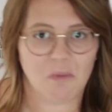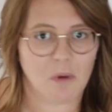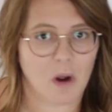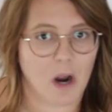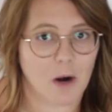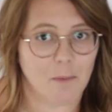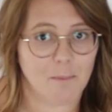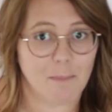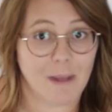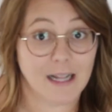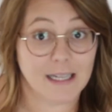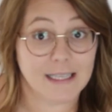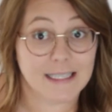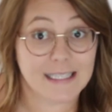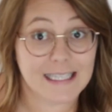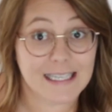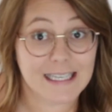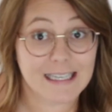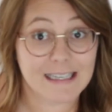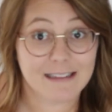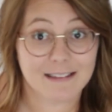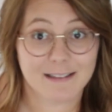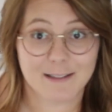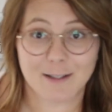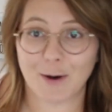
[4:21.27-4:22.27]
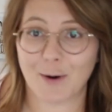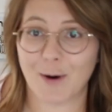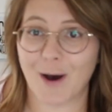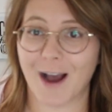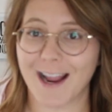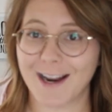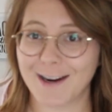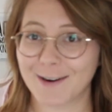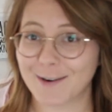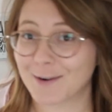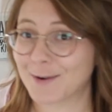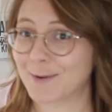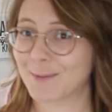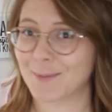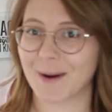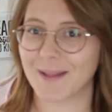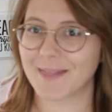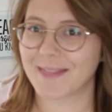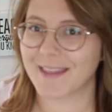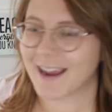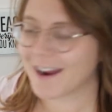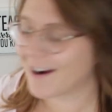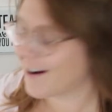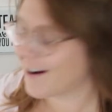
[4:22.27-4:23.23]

are melty. So I don't know what they